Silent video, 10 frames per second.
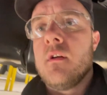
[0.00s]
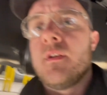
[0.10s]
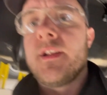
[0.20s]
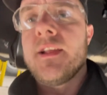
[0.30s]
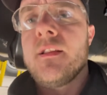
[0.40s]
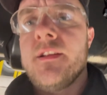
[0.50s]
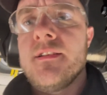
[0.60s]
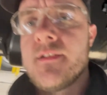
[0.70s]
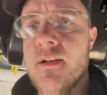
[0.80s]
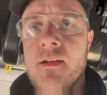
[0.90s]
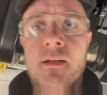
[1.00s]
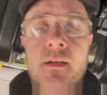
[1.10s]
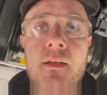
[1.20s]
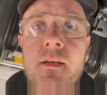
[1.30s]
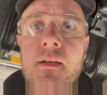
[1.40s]
going to get these
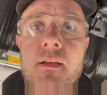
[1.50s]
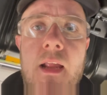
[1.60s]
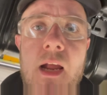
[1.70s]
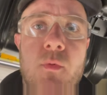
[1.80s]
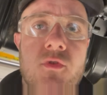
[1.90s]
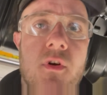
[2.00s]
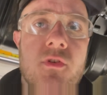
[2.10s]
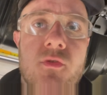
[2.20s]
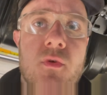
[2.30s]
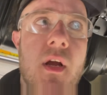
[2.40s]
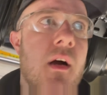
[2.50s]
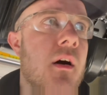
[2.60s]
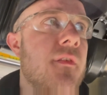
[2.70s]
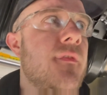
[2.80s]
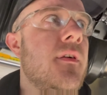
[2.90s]
cable ties all cut
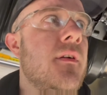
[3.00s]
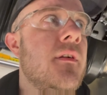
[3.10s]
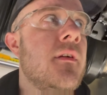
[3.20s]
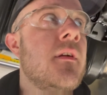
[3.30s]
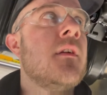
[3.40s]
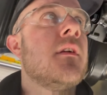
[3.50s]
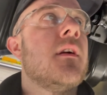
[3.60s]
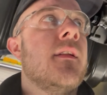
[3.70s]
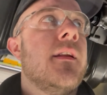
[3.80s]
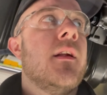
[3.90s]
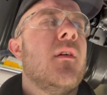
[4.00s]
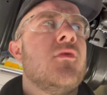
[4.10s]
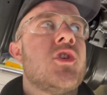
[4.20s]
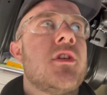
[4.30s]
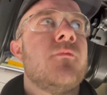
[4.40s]
off and it'll
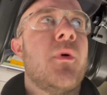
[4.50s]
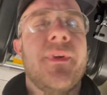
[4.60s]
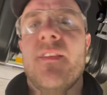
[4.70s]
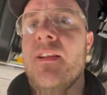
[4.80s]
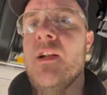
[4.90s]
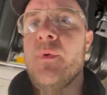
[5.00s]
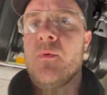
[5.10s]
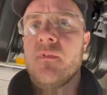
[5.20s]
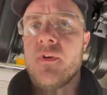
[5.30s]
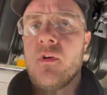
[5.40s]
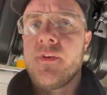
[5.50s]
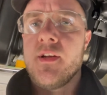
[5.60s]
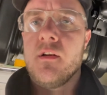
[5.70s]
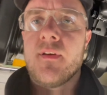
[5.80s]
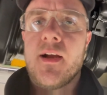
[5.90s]
probably give you a little bit more of an
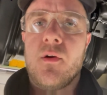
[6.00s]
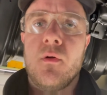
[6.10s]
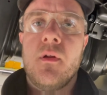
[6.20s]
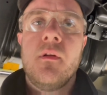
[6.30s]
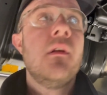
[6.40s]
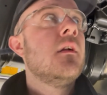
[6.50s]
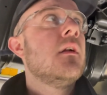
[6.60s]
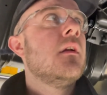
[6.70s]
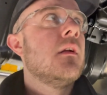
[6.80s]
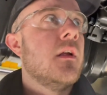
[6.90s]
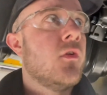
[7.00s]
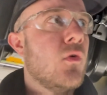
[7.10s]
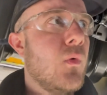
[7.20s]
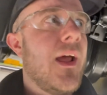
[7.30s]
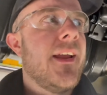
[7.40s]
idea of how it's
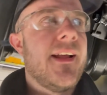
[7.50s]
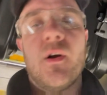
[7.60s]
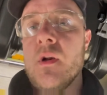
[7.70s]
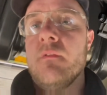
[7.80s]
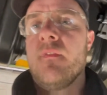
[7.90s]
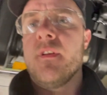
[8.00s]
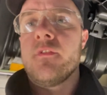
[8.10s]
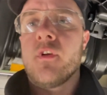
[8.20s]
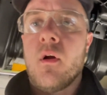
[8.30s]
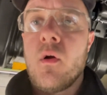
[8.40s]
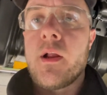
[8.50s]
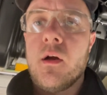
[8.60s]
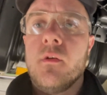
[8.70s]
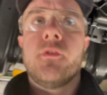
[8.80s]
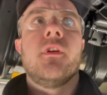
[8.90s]
all laid out and everything. So I'll get
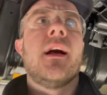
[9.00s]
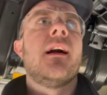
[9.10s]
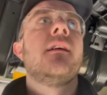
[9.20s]
on and do that